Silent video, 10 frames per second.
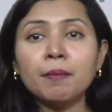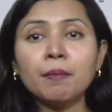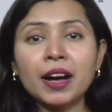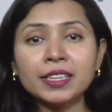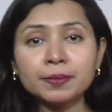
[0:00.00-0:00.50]

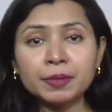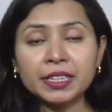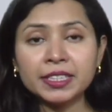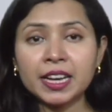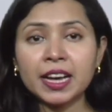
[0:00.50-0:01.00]
mass
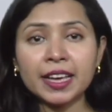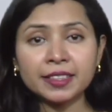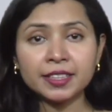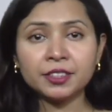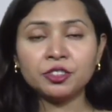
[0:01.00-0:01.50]
media,
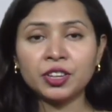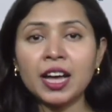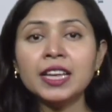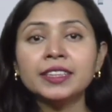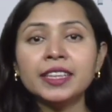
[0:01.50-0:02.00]

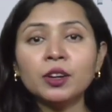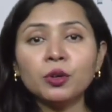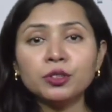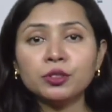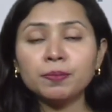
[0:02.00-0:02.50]
etc., they
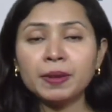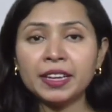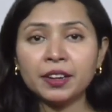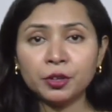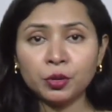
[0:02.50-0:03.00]
also
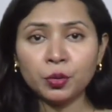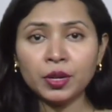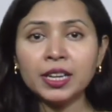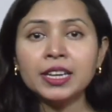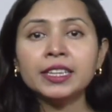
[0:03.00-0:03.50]
play a role